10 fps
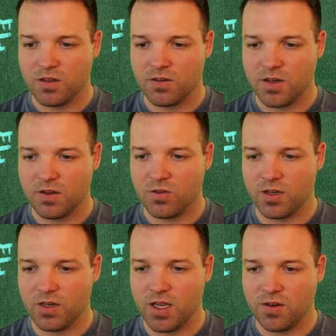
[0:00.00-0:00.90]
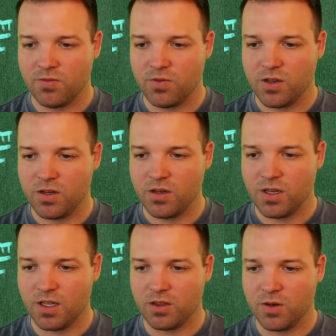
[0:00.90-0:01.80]
right? Go to -1
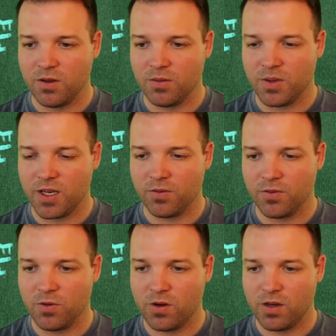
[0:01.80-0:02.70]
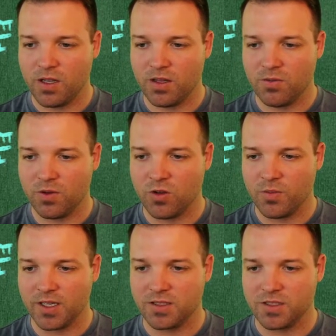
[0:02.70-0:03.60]
at 3 pi over 4, and then we go
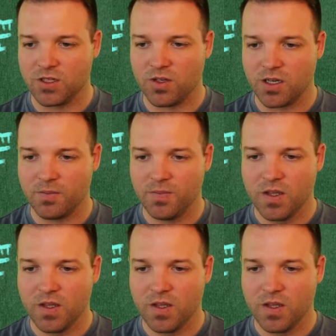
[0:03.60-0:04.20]
back to 0 here.